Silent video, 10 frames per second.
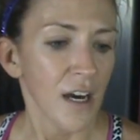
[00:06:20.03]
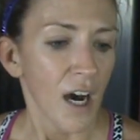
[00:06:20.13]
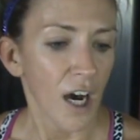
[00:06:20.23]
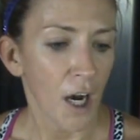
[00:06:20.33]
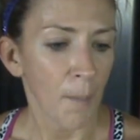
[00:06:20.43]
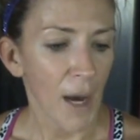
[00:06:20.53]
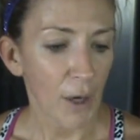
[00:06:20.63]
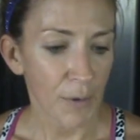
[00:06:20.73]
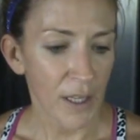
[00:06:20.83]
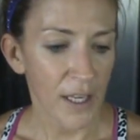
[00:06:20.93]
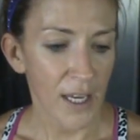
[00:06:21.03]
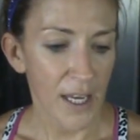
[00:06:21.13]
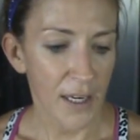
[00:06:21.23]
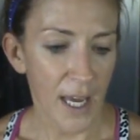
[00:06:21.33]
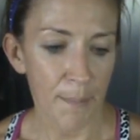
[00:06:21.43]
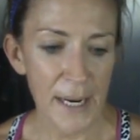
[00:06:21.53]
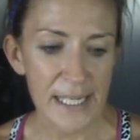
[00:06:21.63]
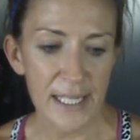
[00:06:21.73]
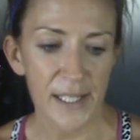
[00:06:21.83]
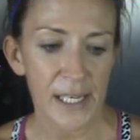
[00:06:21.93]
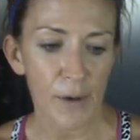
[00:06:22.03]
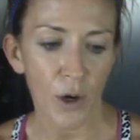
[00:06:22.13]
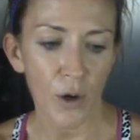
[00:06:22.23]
Um, I really, and, and basically,